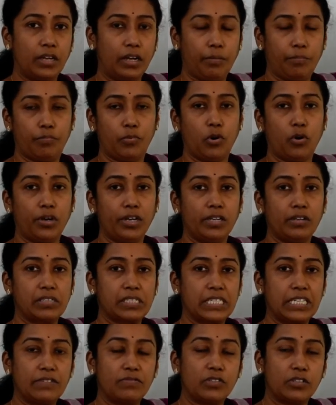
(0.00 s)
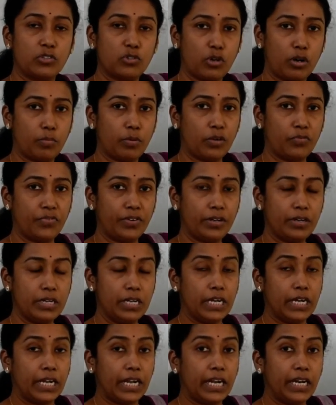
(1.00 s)
the employee received the job offer,
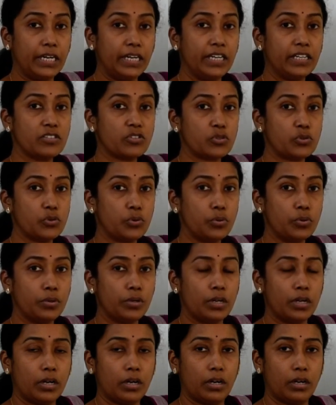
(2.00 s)
he needs to